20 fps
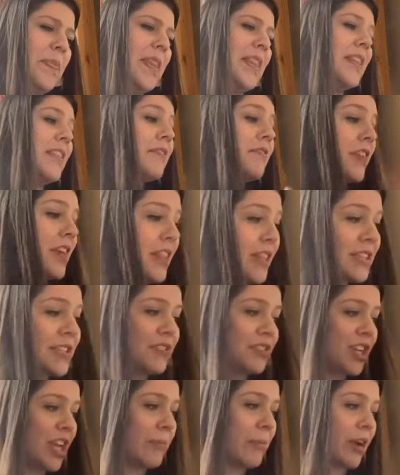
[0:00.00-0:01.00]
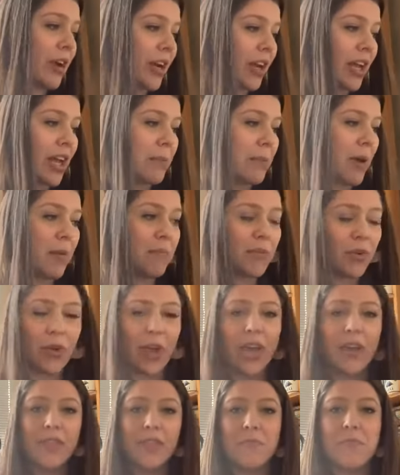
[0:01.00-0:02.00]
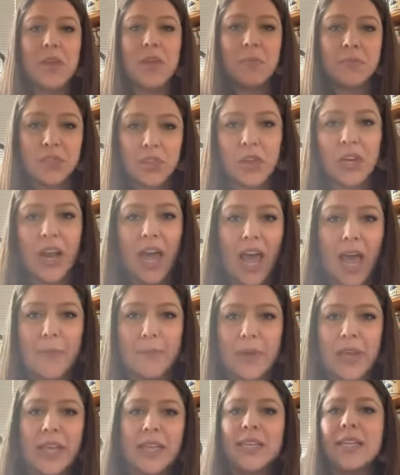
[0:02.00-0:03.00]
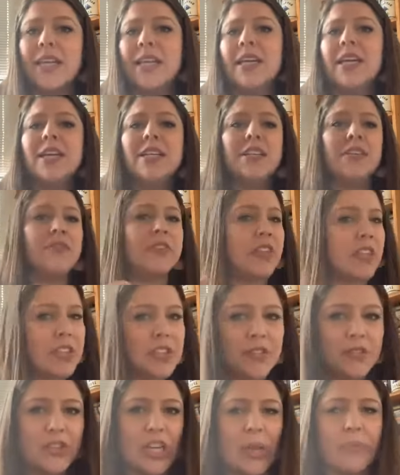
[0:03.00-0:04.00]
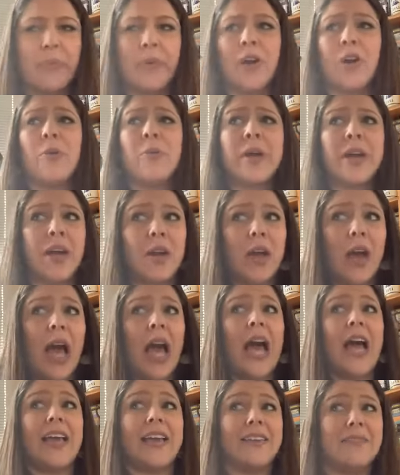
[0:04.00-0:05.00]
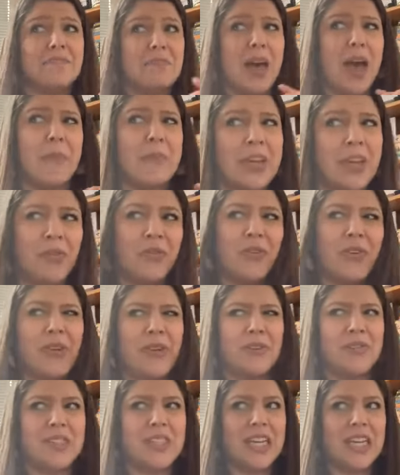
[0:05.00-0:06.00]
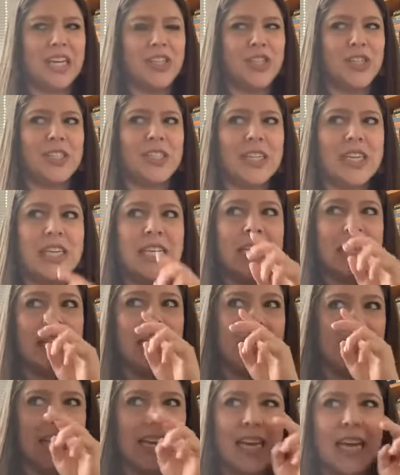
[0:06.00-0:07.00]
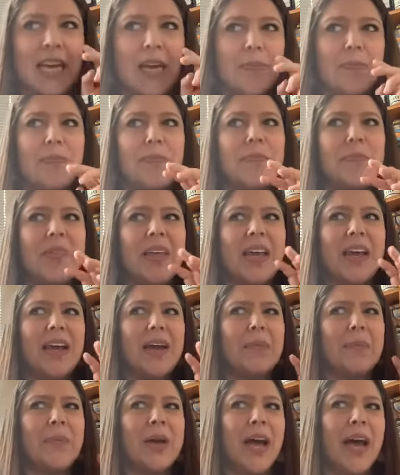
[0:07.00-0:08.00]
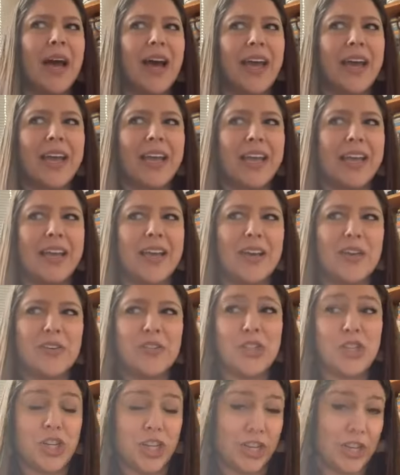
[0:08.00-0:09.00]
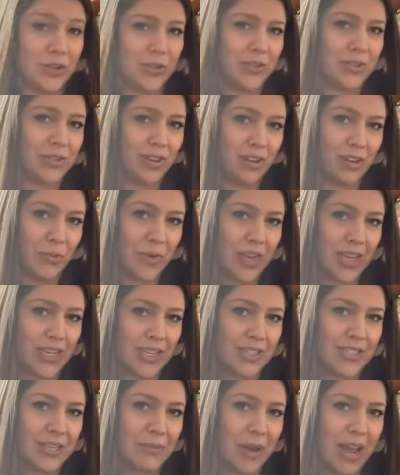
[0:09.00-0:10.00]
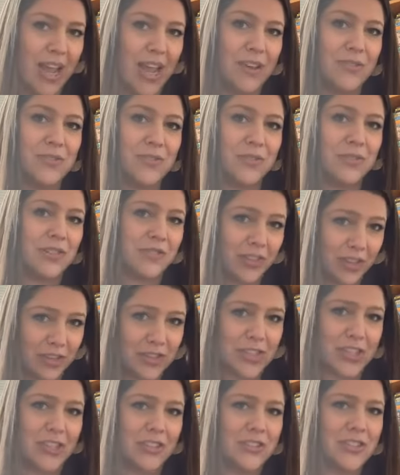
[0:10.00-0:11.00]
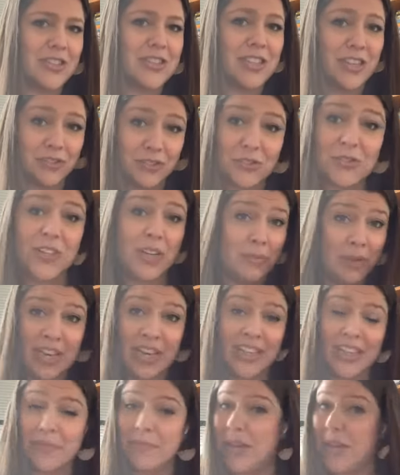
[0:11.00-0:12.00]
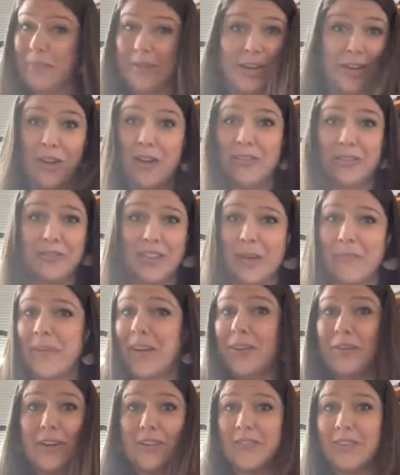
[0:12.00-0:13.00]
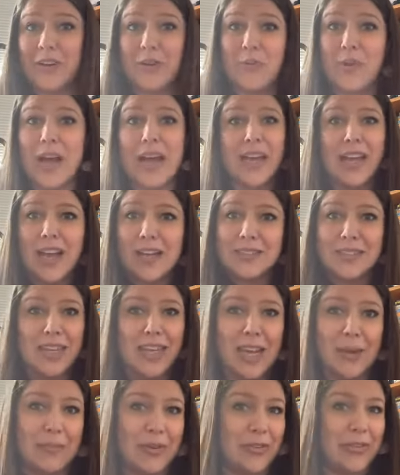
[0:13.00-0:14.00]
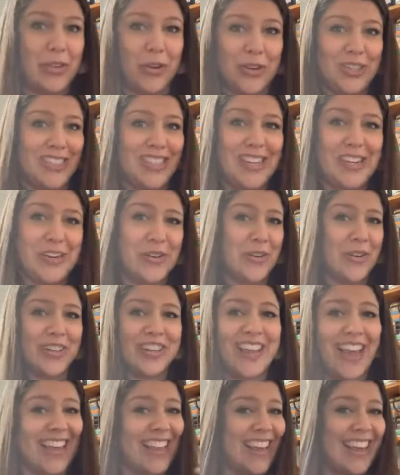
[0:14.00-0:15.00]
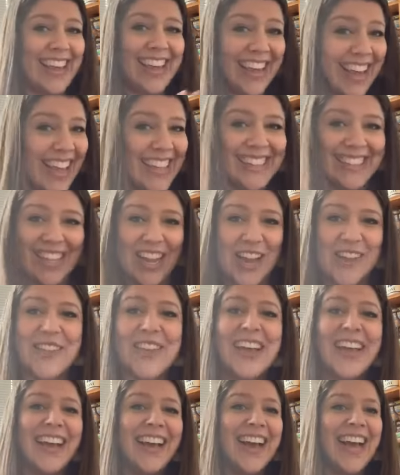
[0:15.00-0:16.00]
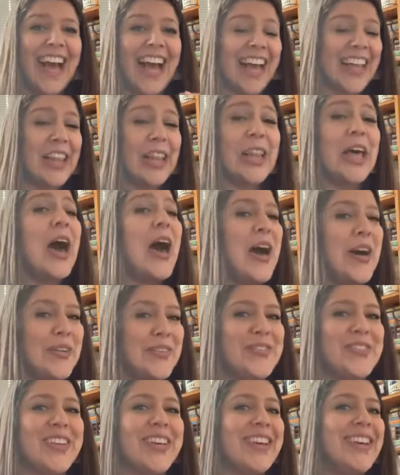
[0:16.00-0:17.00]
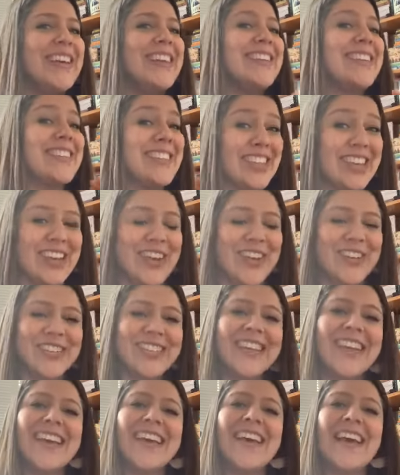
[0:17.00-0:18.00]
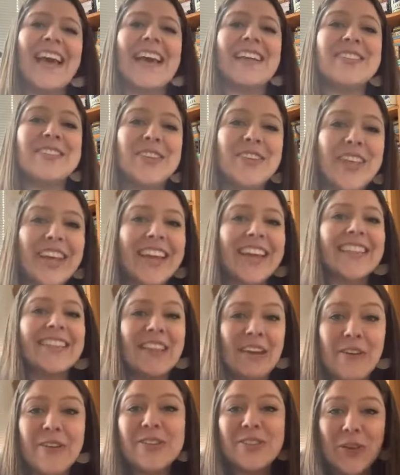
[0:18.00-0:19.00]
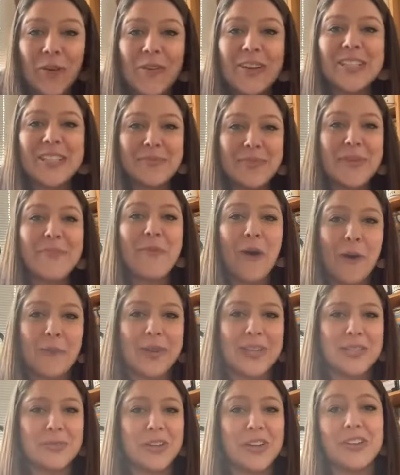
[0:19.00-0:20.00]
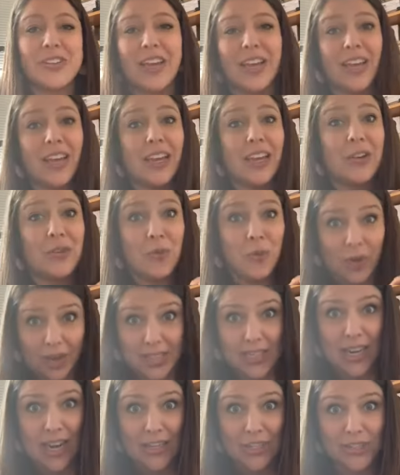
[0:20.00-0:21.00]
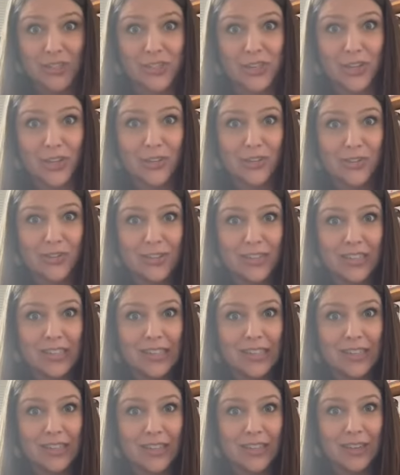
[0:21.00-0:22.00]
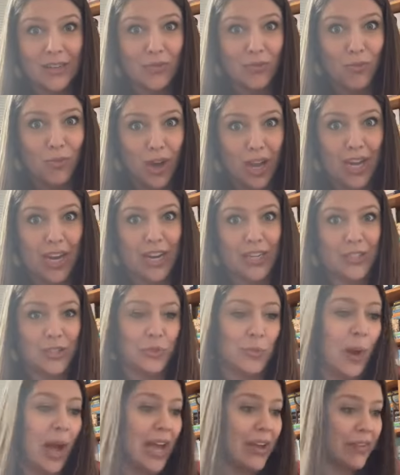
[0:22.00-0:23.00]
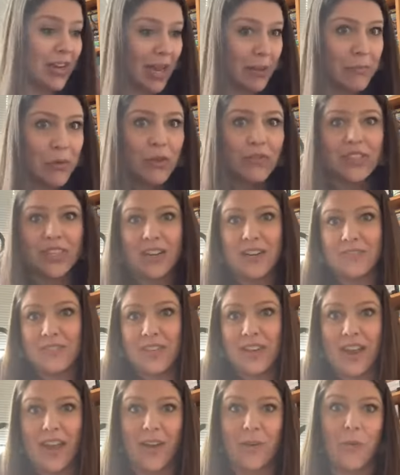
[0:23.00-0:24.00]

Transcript: The feelings of shame are going to come up, okay? The memes are going to happen. The feelings of shame about, oh my God, how many Oreos did I just eat? Cheetos are a weakness in my household. If there are Cheetos in this household, I'm eating them. I'm eating all of them. I don't even know why. It's like I'm a 13-year-old. I can't stop. I love Cheetos. And so there is going to be moments when you're like, what did I just do? What did I do? Why haven't I moved enough today?